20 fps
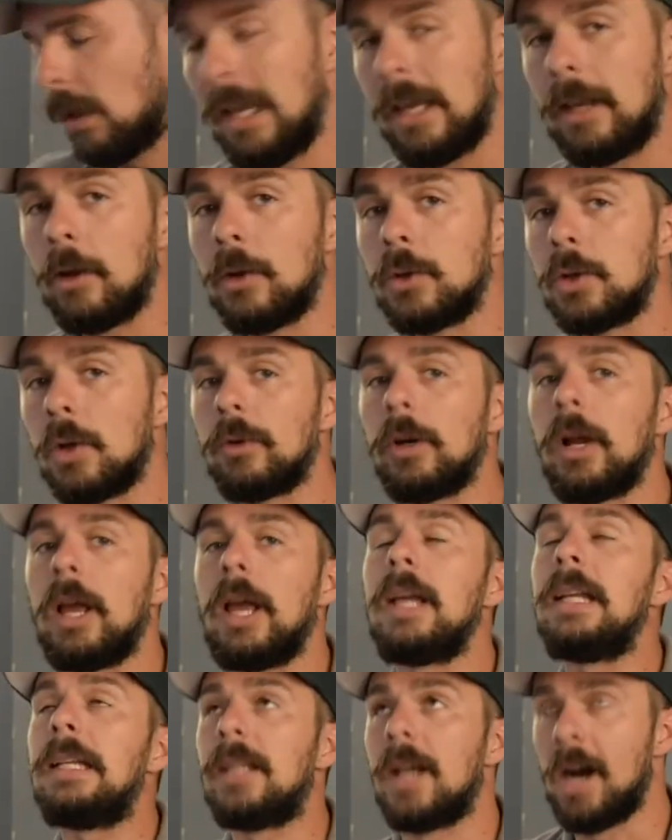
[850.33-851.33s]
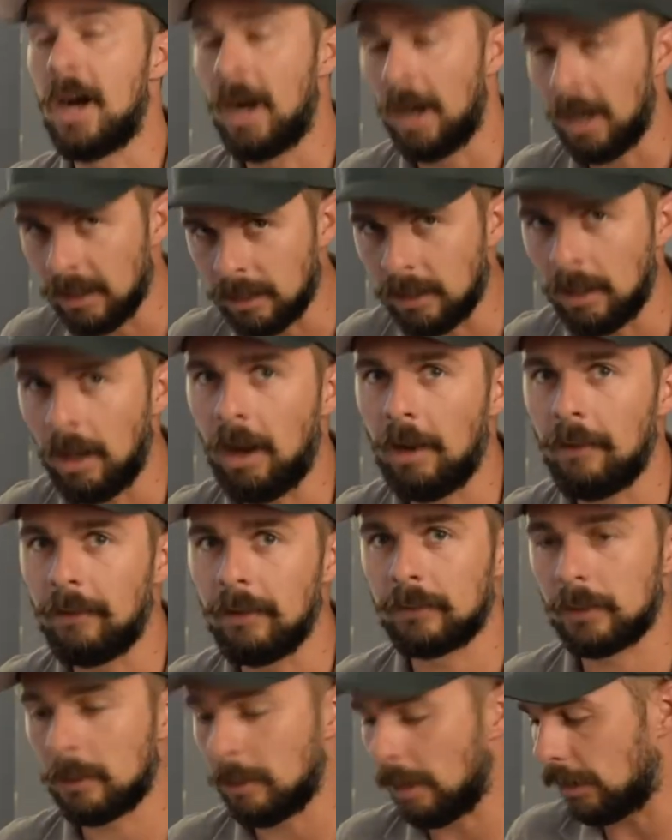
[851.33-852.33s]
He goes over a ton of
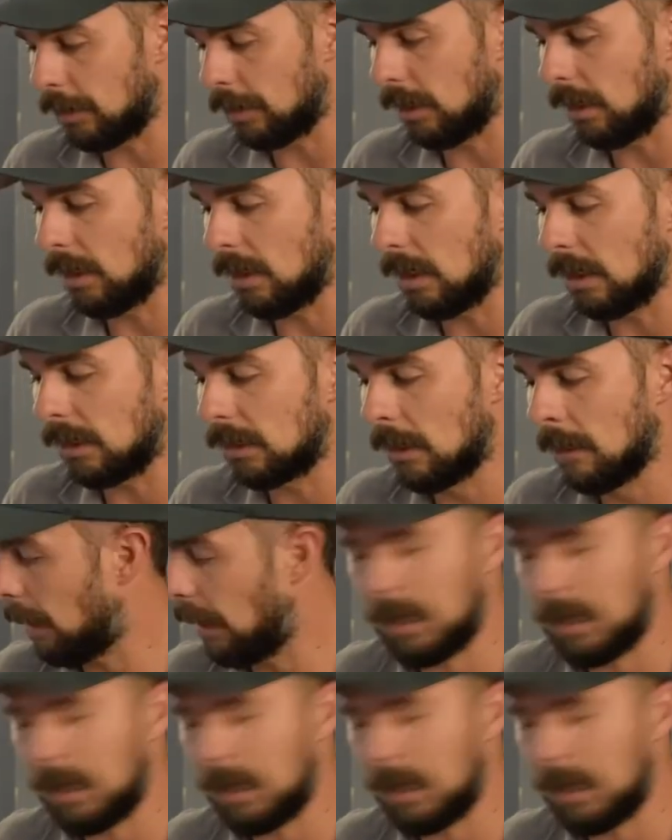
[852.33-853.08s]
information in this.